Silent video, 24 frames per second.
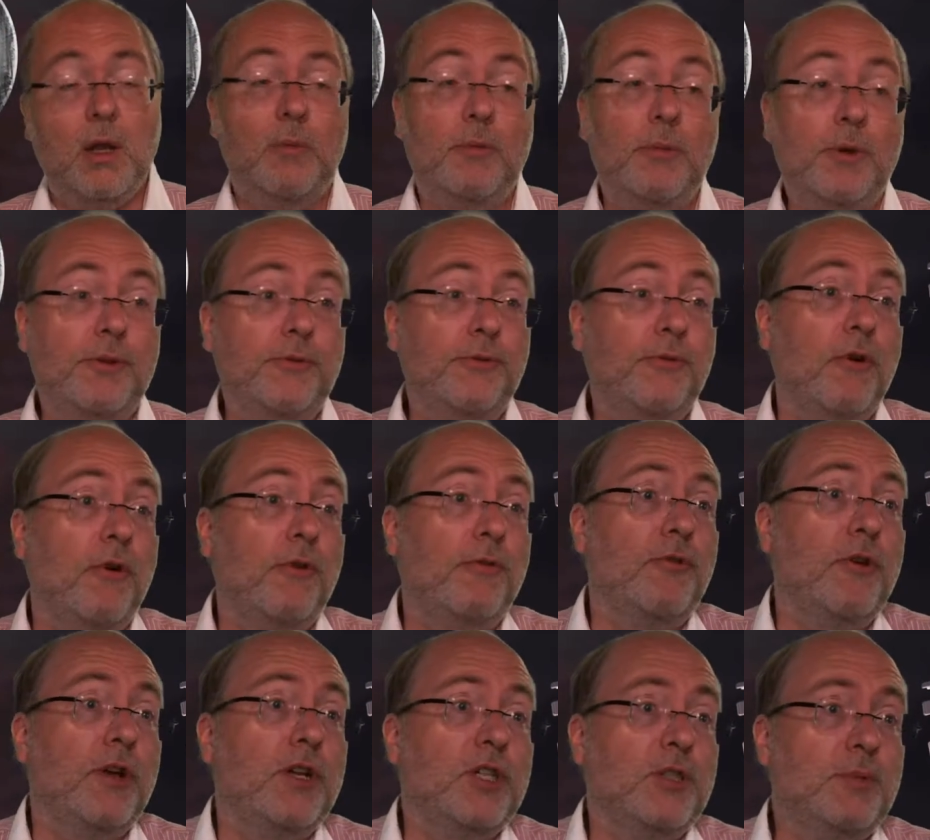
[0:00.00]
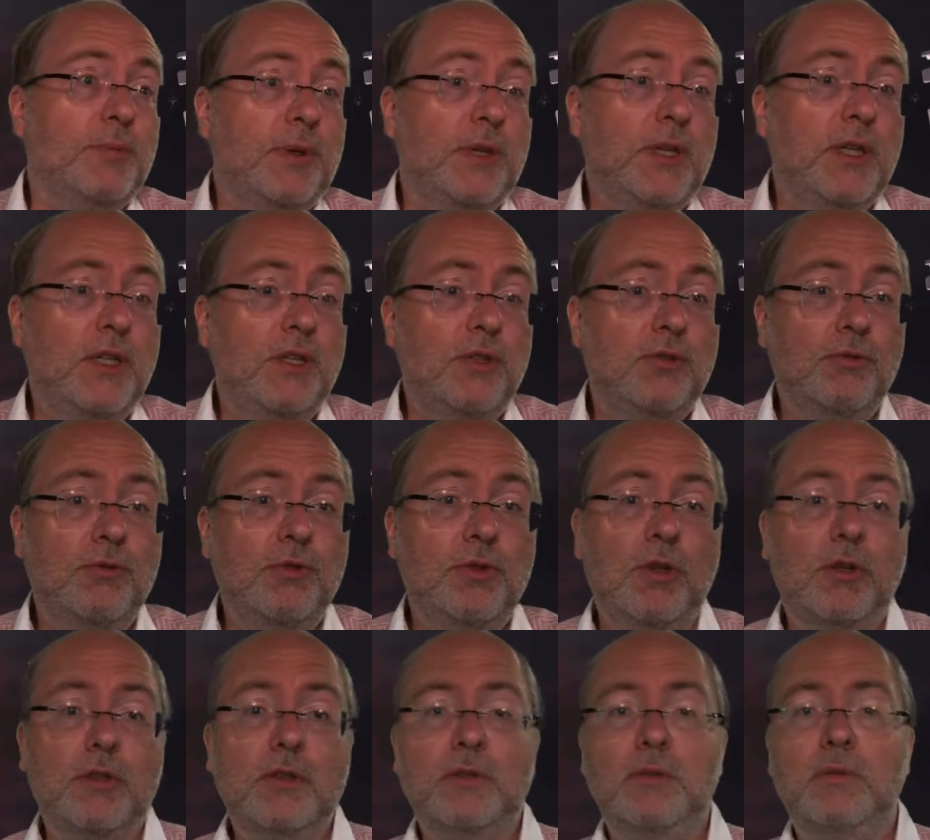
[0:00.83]
But for French-speaking
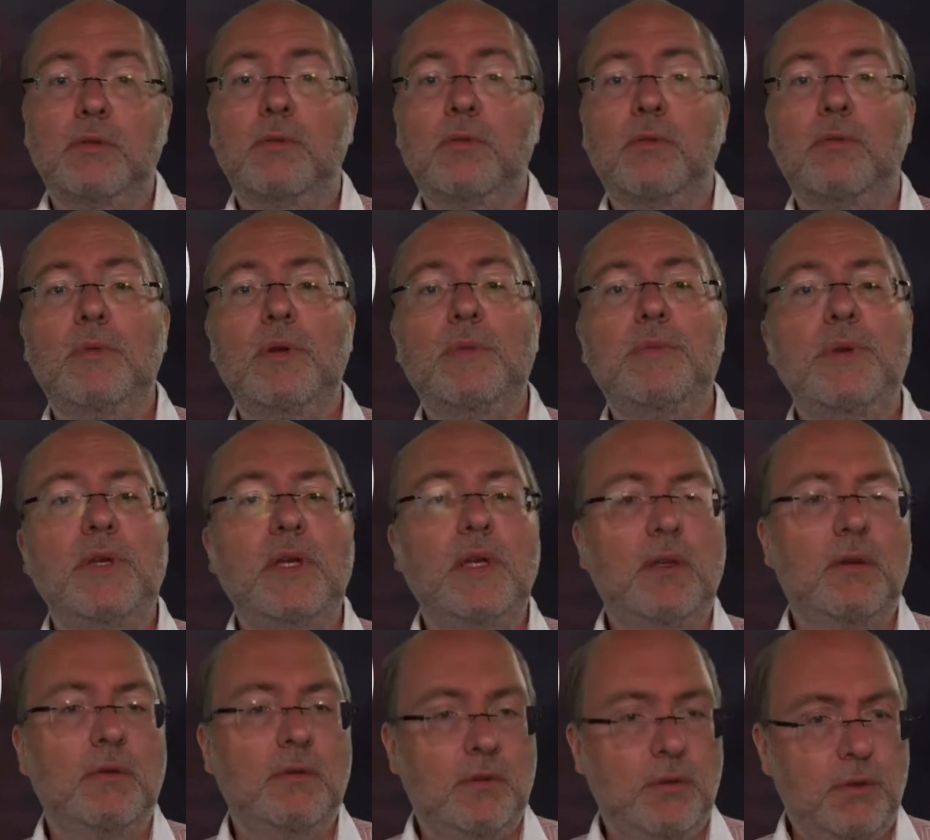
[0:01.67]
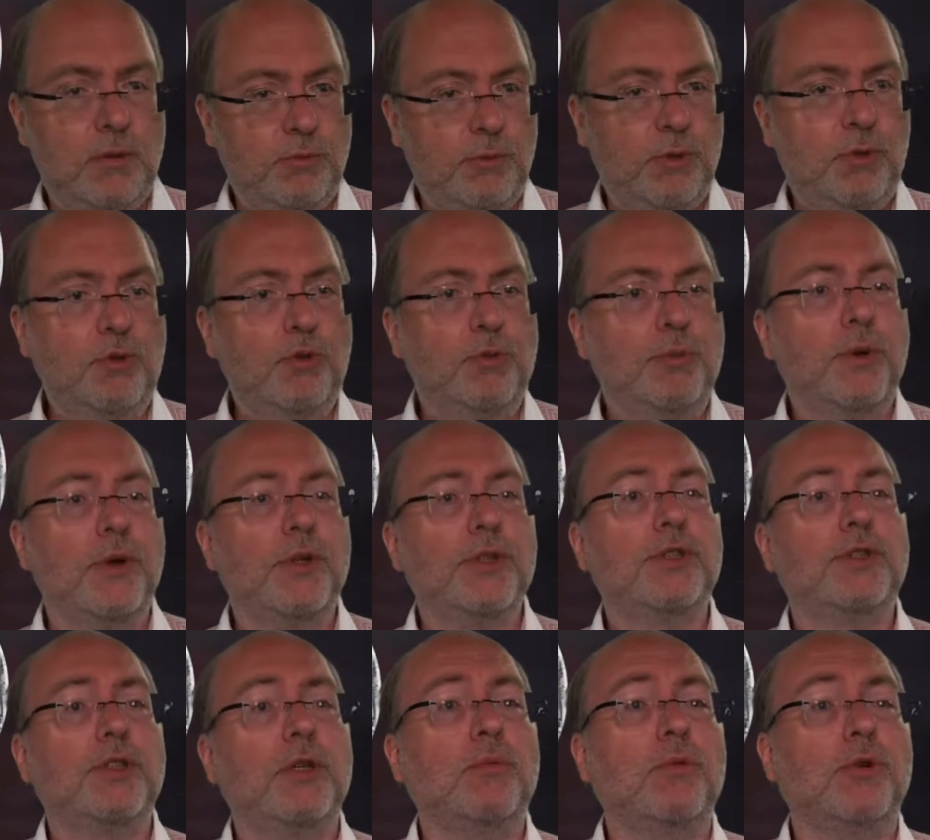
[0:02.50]
students, maybe we could
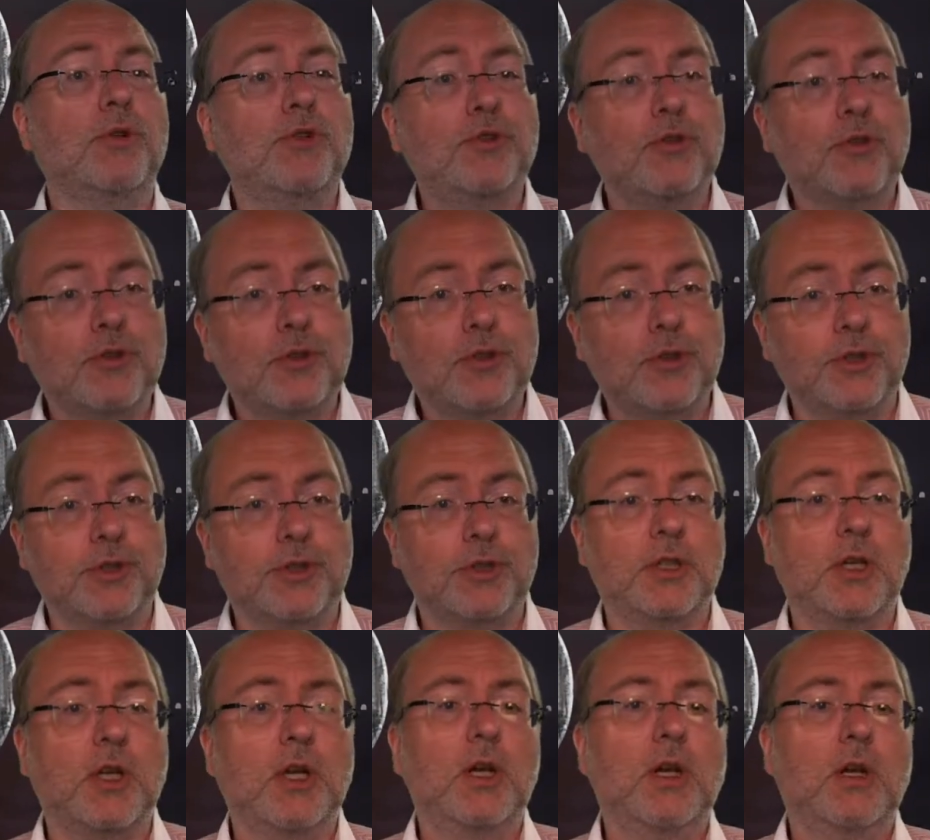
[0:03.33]
post some resources